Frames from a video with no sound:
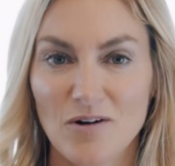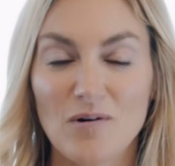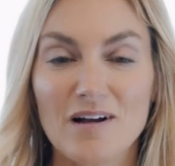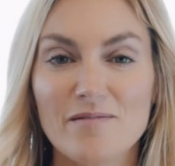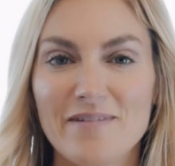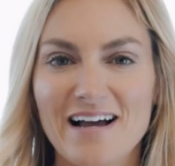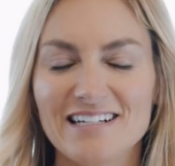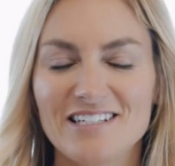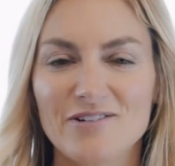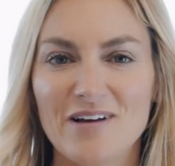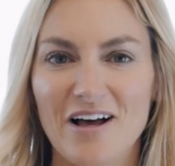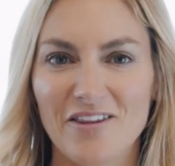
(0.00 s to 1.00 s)
Welcome back
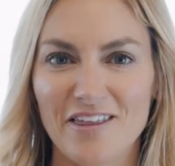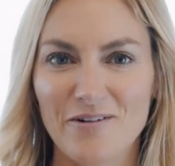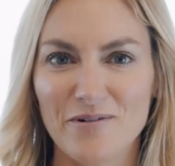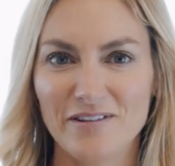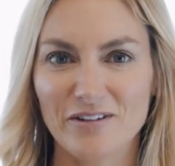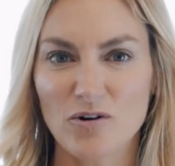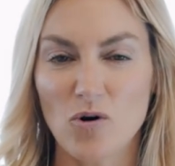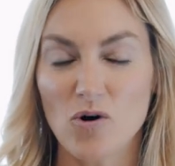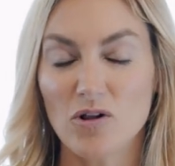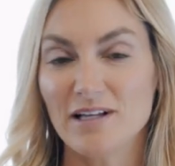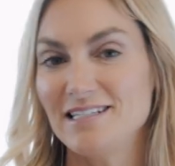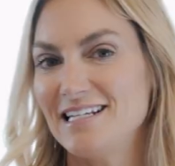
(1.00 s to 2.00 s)
to Healthy with
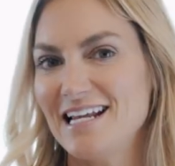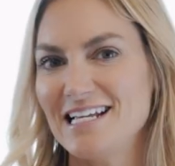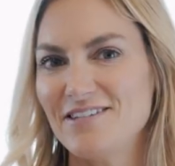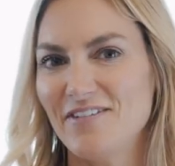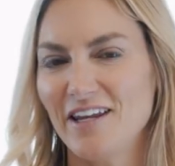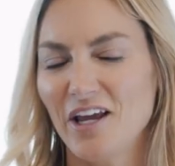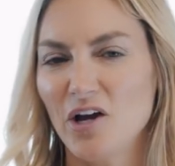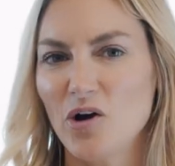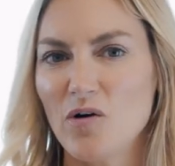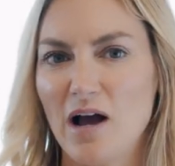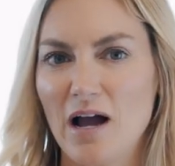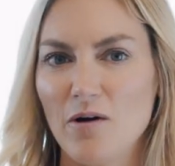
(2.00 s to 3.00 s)
Nicole. In today's
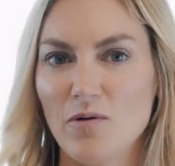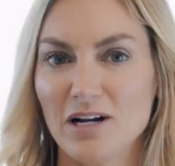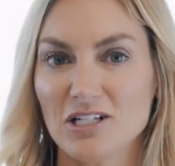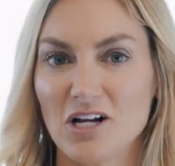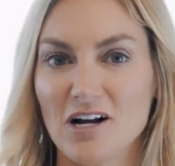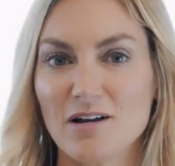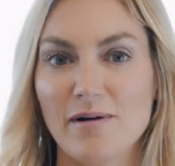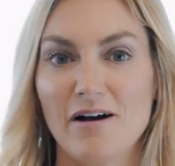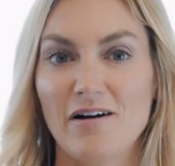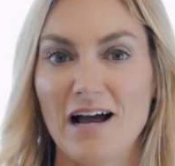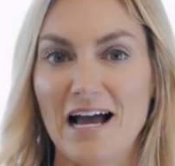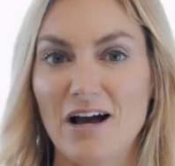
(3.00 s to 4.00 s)
video, I want to talk
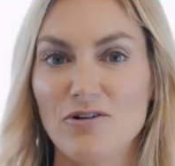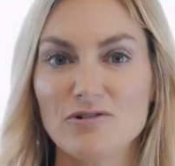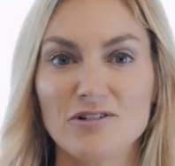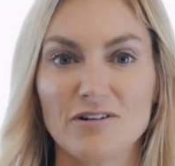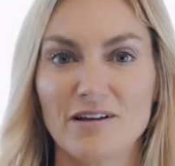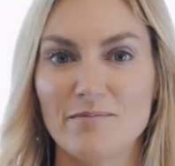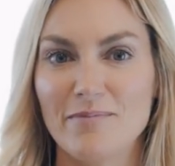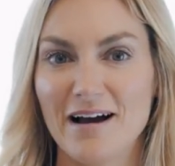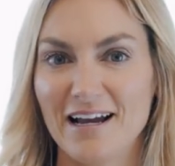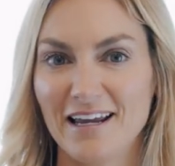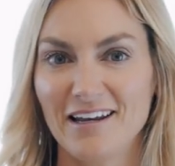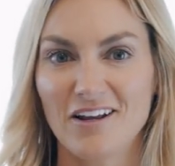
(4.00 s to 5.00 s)
about how to
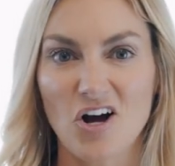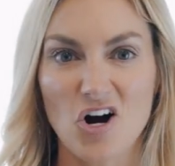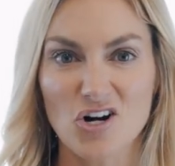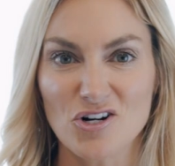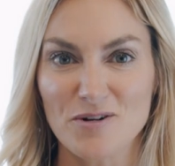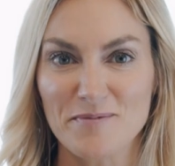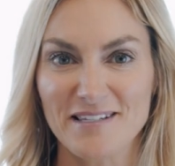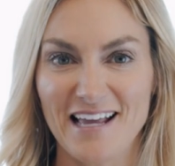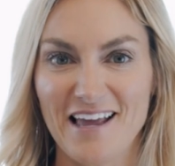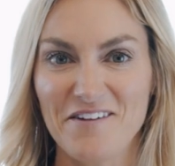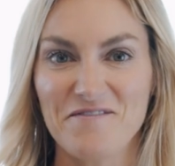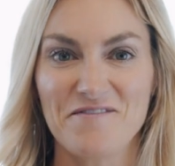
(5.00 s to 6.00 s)
combine carbs
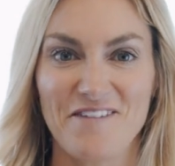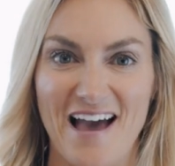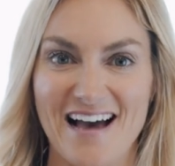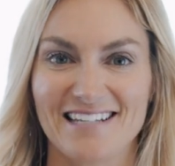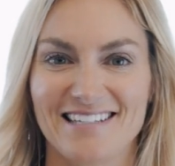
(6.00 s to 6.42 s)
and fat.